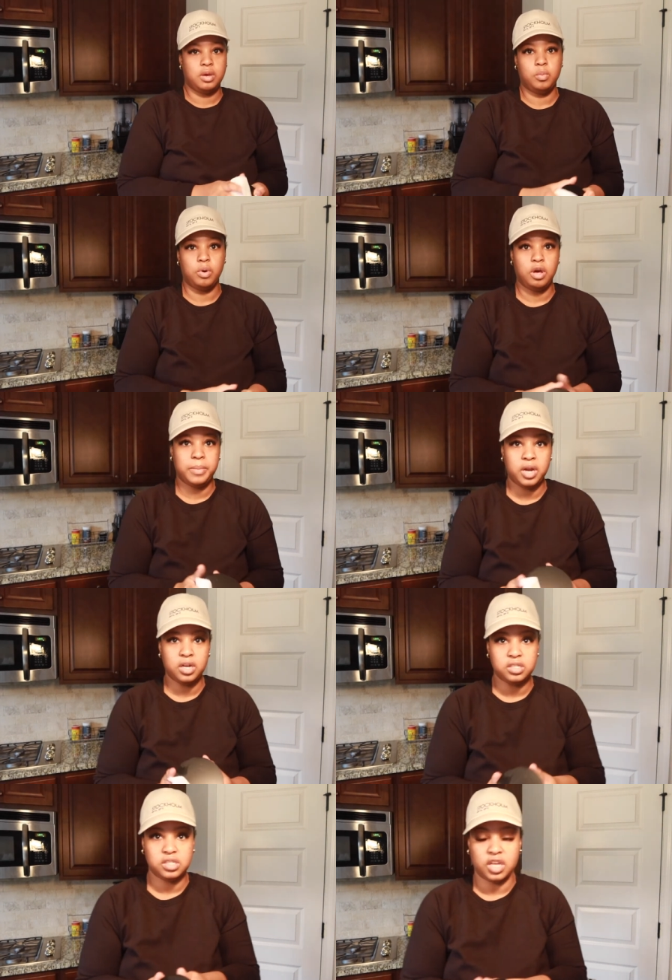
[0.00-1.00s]

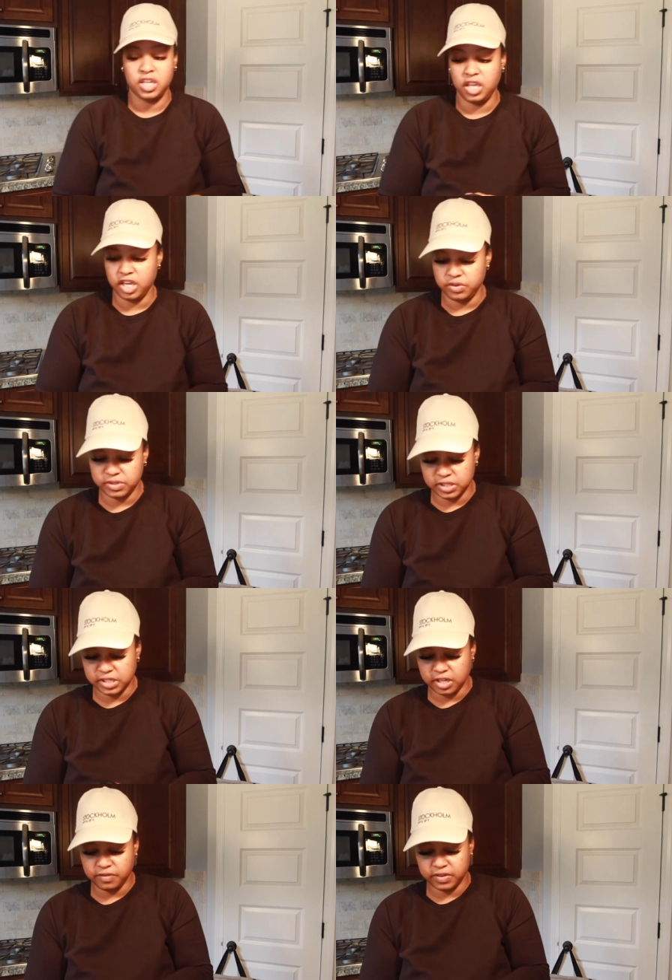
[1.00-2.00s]
Walmart's, like candles and
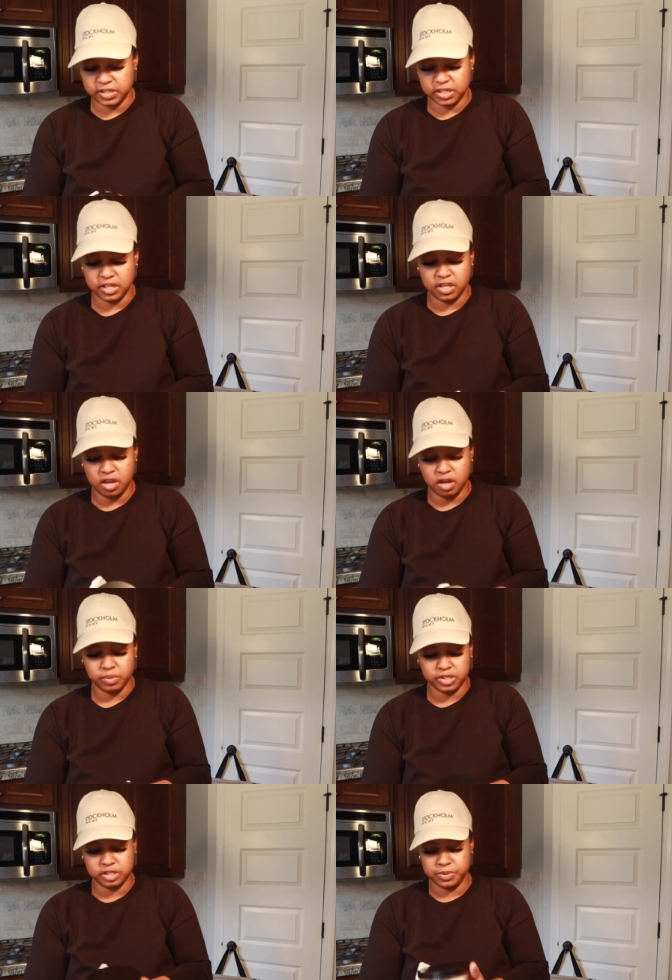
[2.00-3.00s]
stuff, is that they
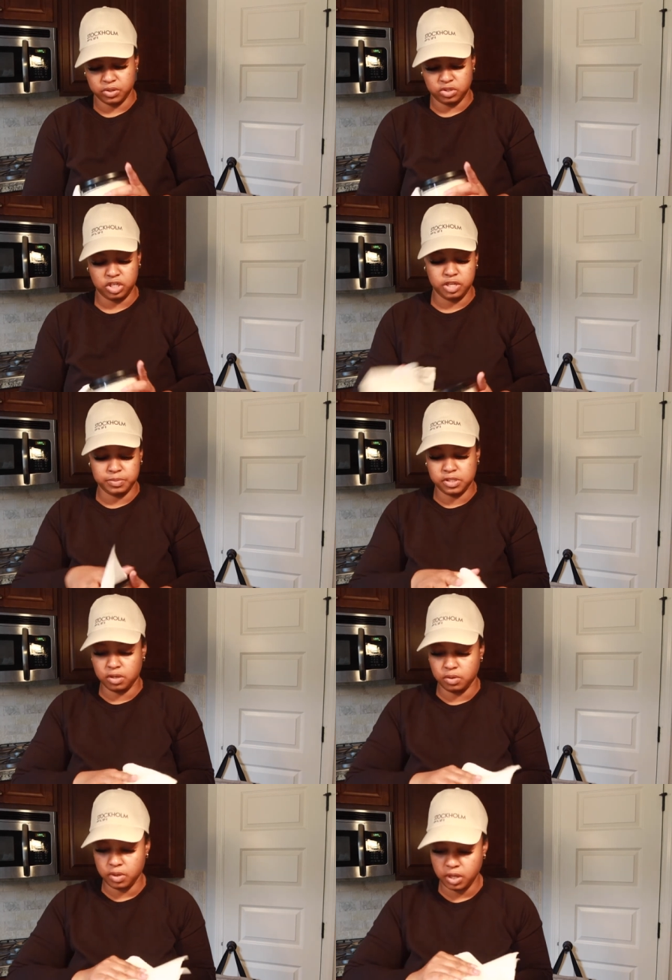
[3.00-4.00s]
always smell cheap.
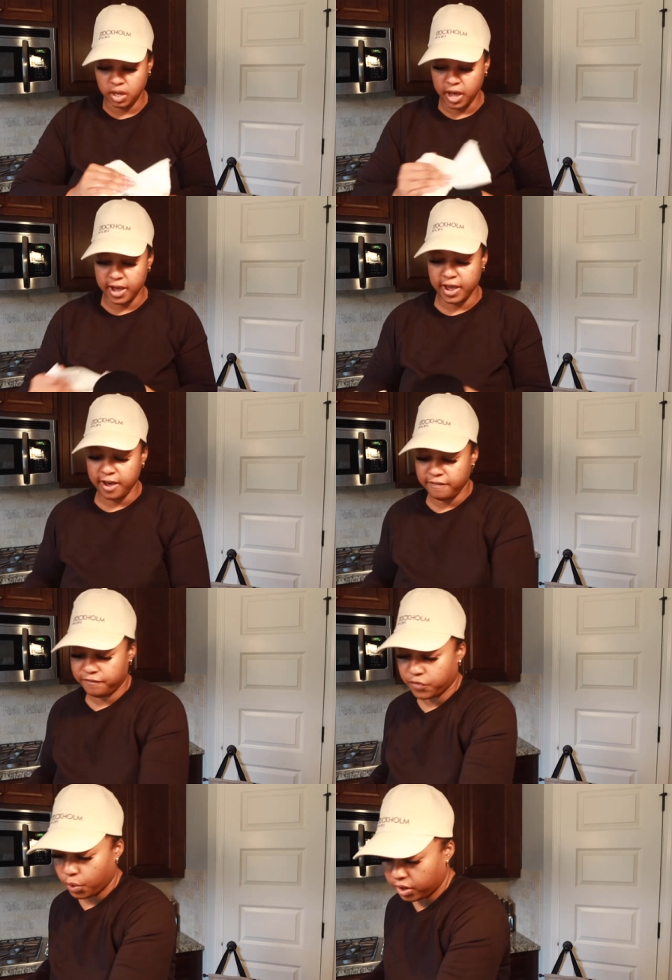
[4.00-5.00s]
So, I got
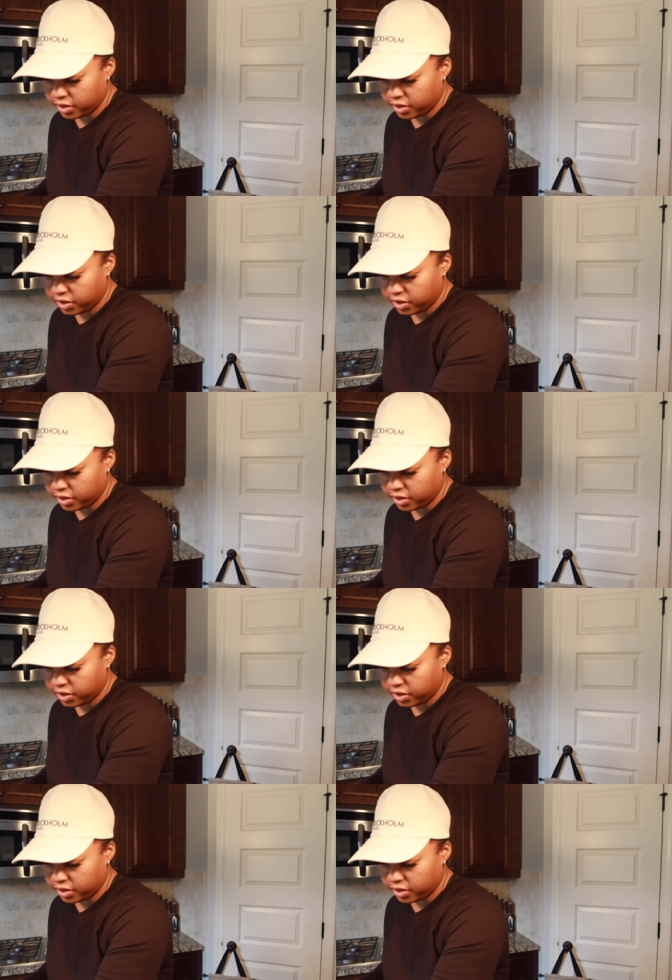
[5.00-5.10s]
four